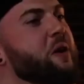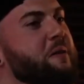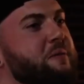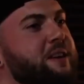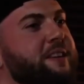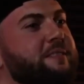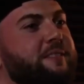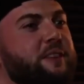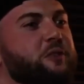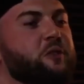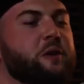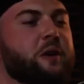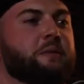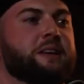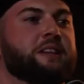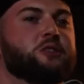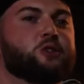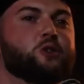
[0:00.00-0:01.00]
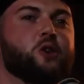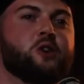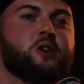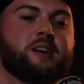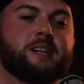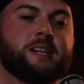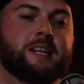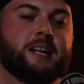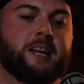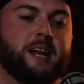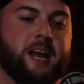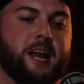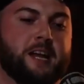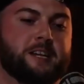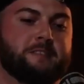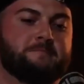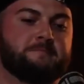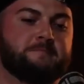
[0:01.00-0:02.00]
what I mean? So
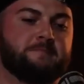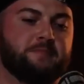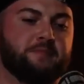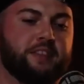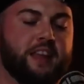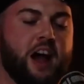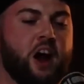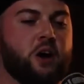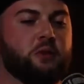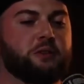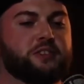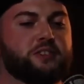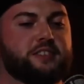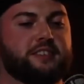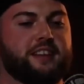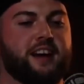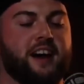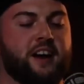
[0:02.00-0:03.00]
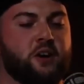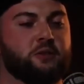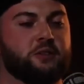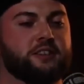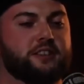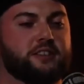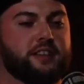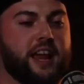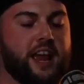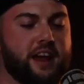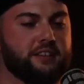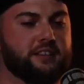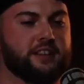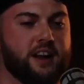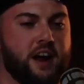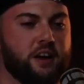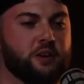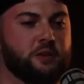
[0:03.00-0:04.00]
I always heard
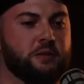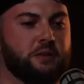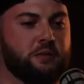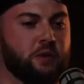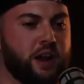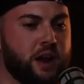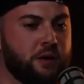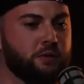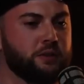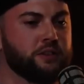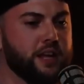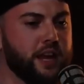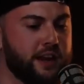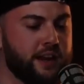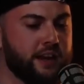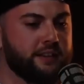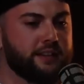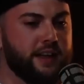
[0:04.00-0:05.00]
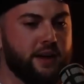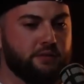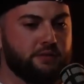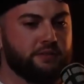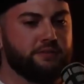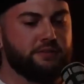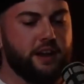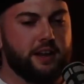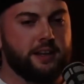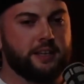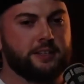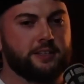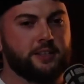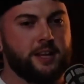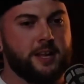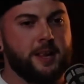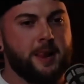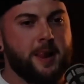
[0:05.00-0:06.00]
an argument when I was getting into health and
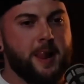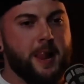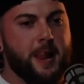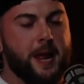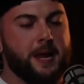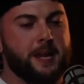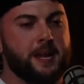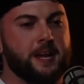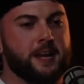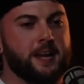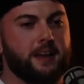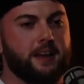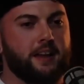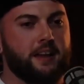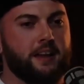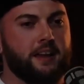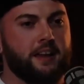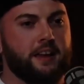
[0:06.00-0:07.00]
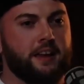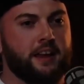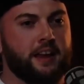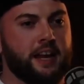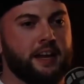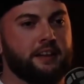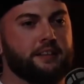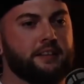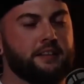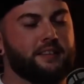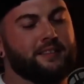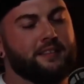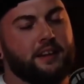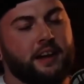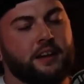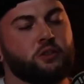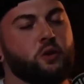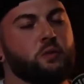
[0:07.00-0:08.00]
fitness. And I
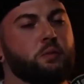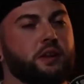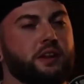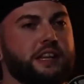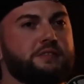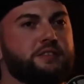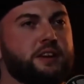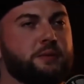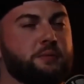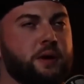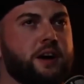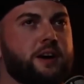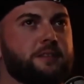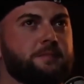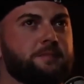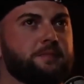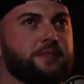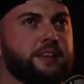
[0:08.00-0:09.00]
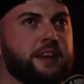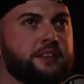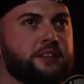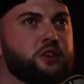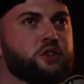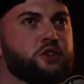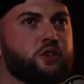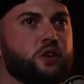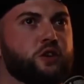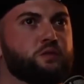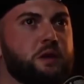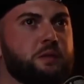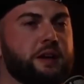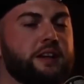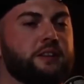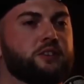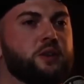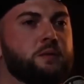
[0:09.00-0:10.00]
don't believe it, but it does cross my
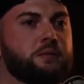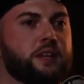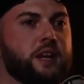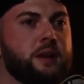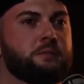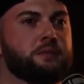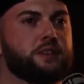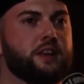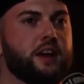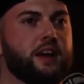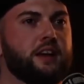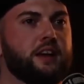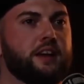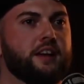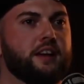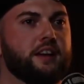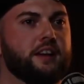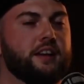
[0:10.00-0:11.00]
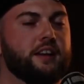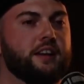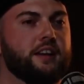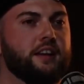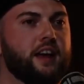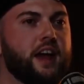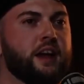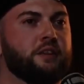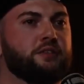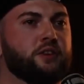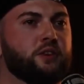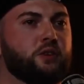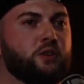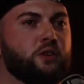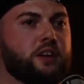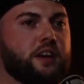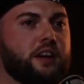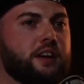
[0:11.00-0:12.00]
mind sometimes that if you
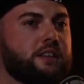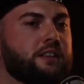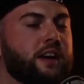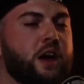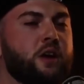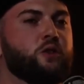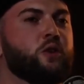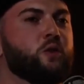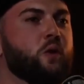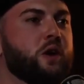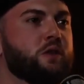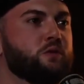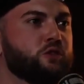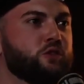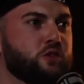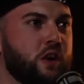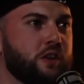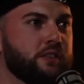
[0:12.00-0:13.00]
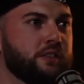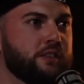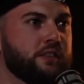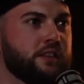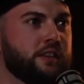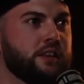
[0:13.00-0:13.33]
look at how the world's run,